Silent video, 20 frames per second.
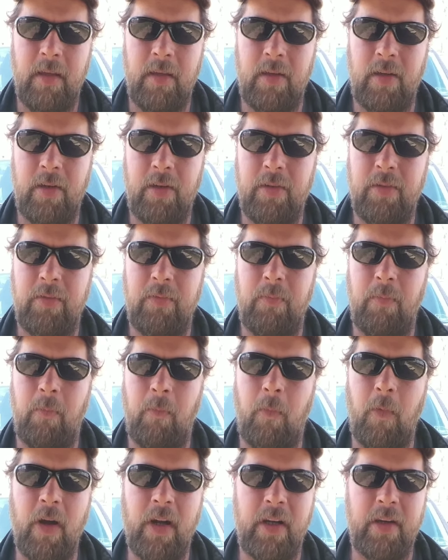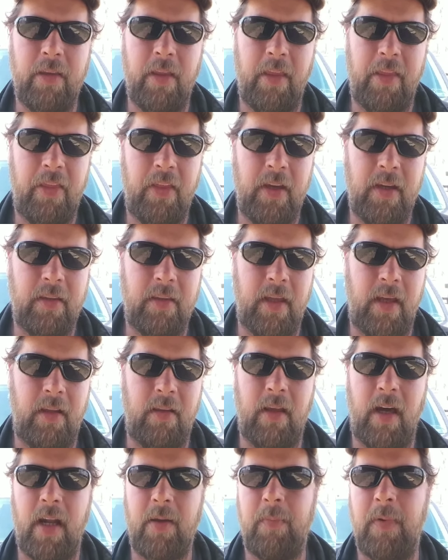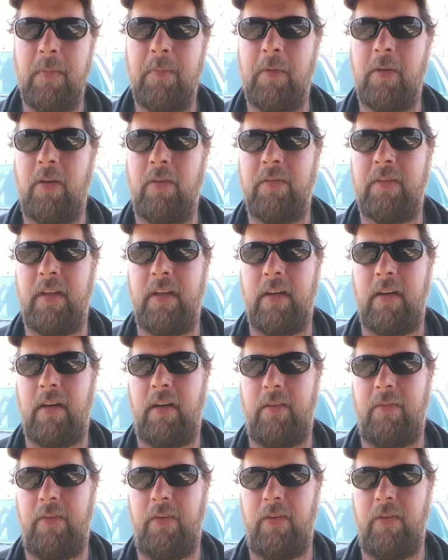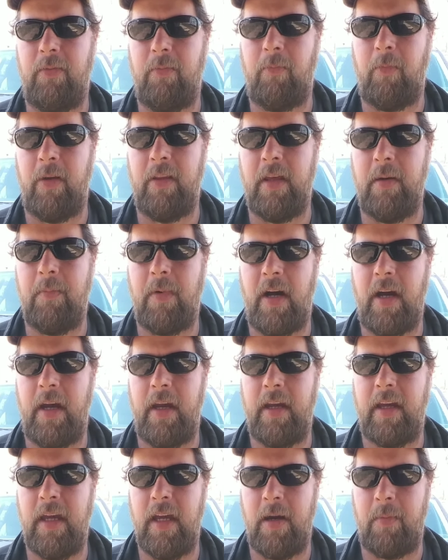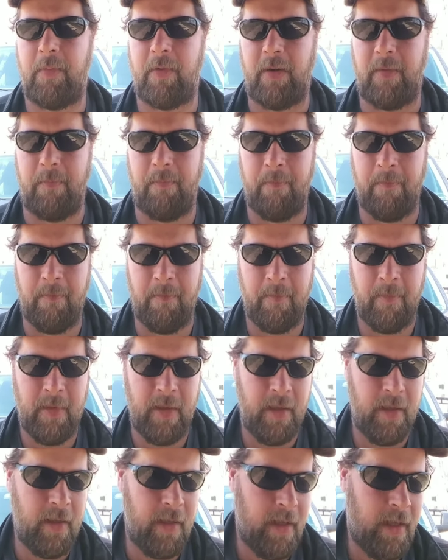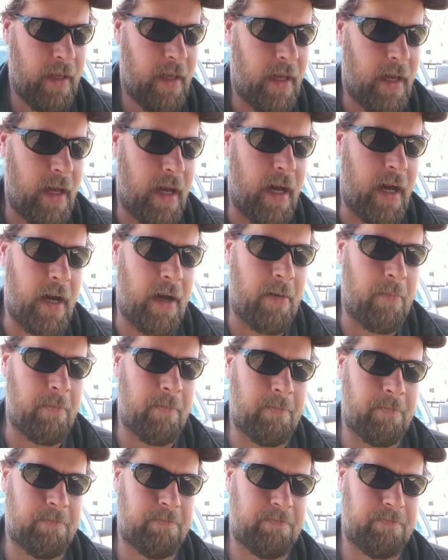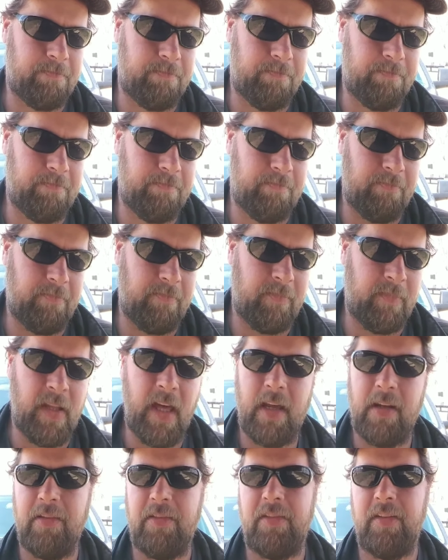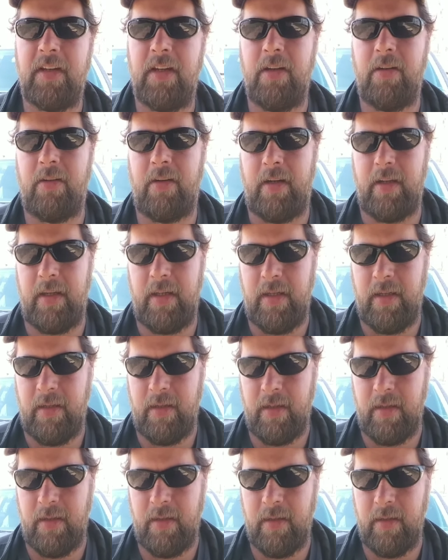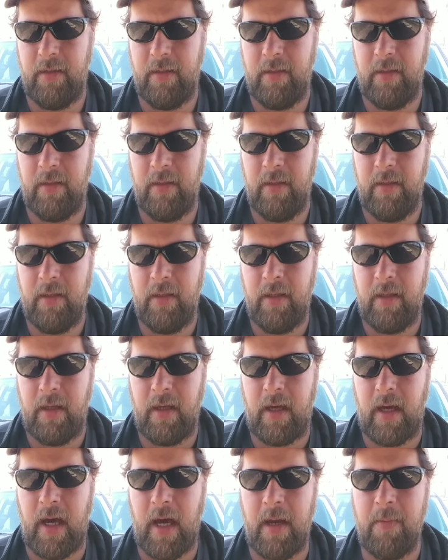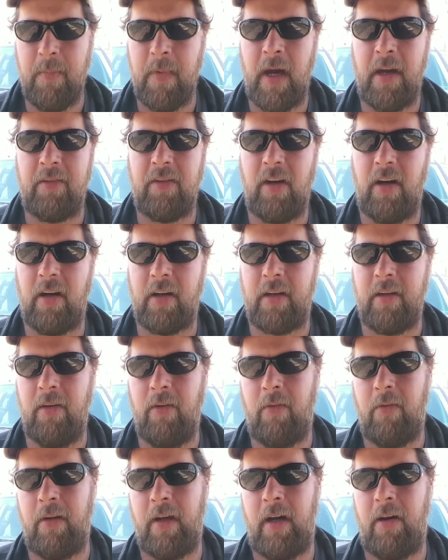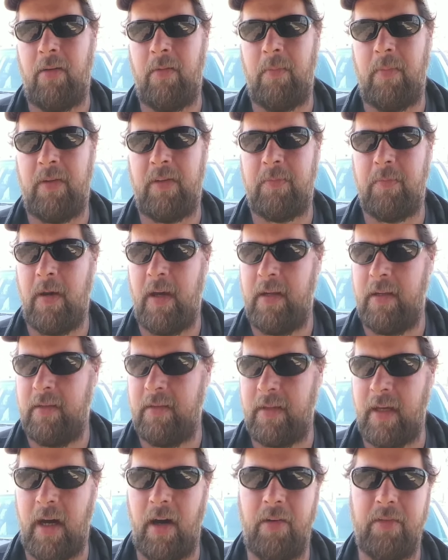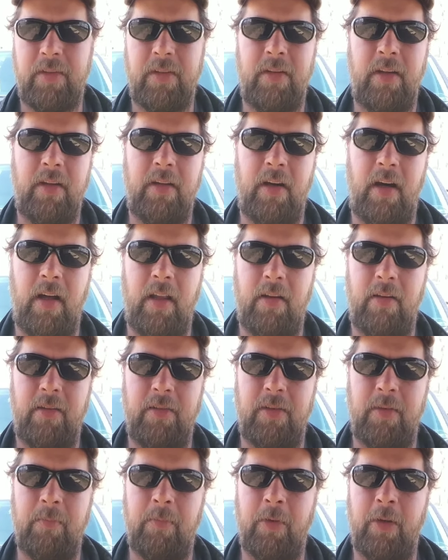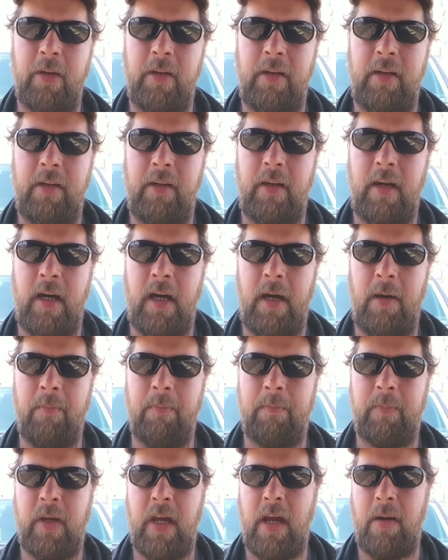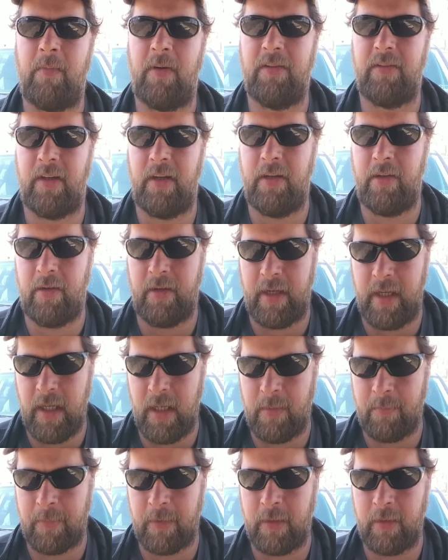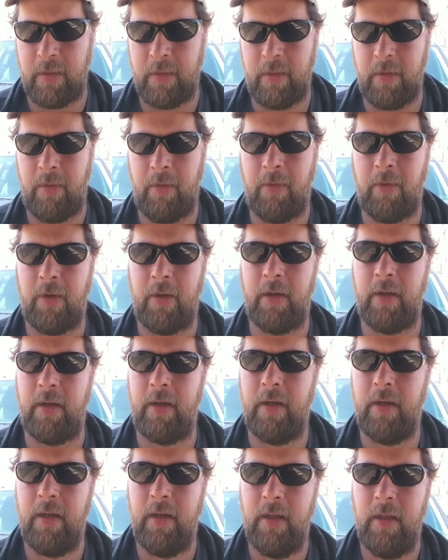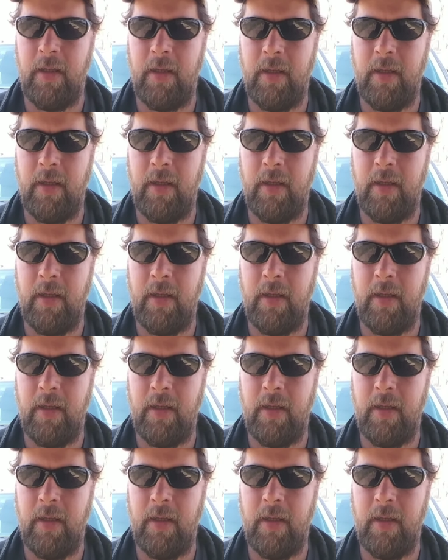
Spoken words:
there's one other thing that a lot of people don't think of when they buy a camper. That is security. I'm not talking going out and spending thousands of dollars and putting cameras on your camper or